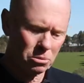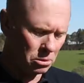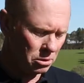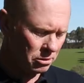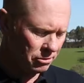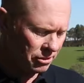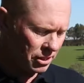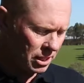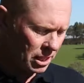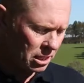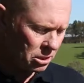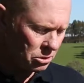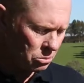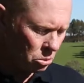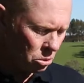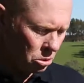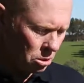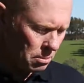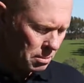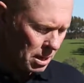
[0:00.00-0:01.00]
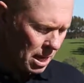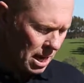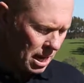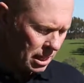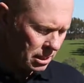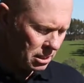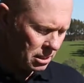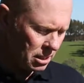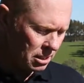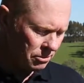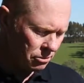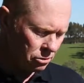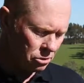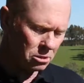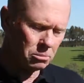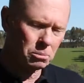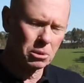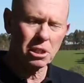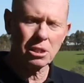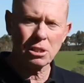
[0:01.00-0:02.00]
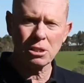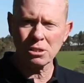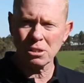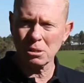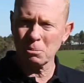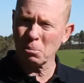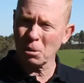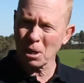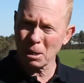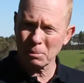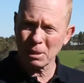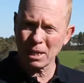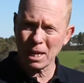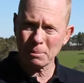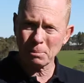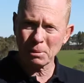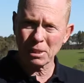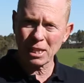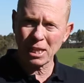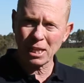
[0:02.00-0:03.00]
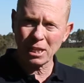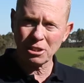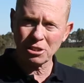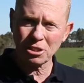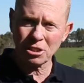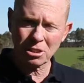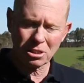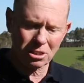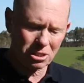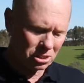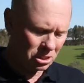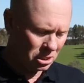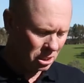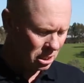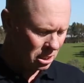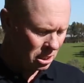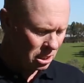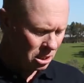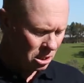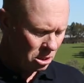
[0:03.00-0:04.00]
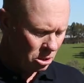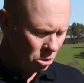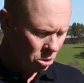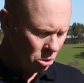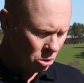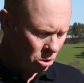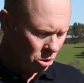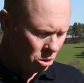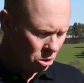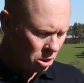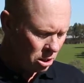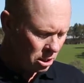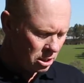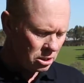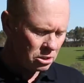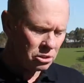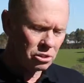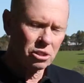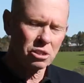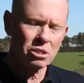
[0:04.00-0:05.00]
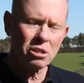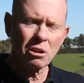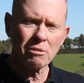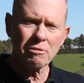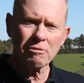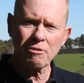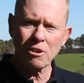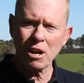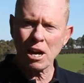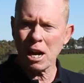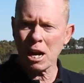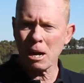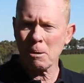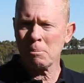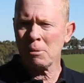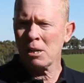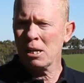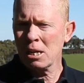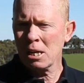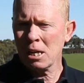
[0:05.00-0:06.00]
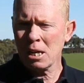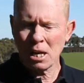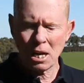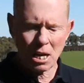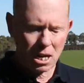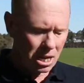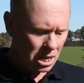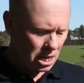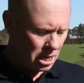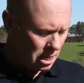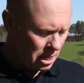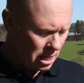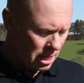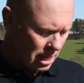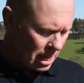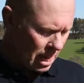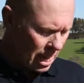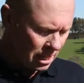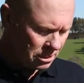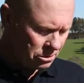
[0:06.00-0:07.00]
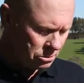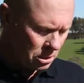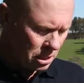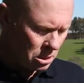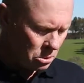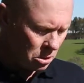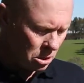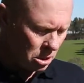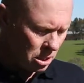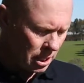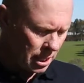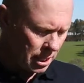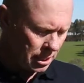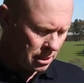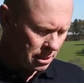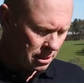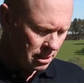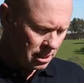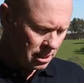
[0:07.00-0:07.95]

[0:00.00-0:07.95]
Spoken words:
The fitting is watermarked and therefore can be used in plumbing applications or just on farm as required.